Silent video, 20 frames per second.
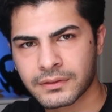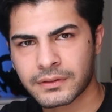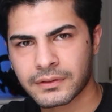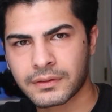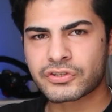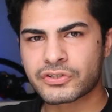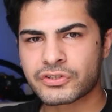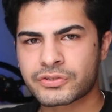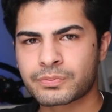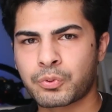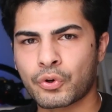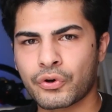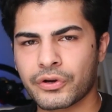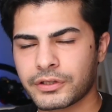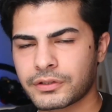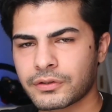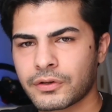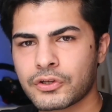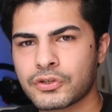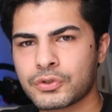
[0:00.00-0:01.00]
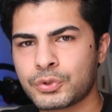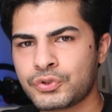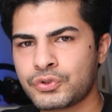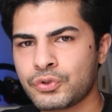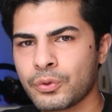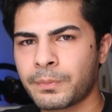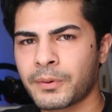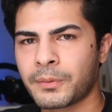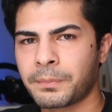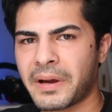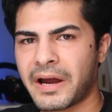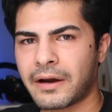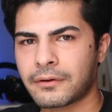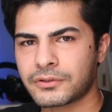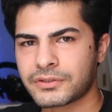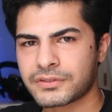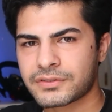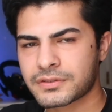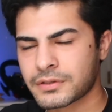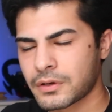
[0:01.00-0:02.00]
First point,
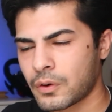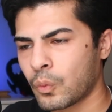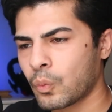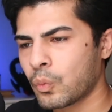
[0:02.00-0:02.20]
superpowers.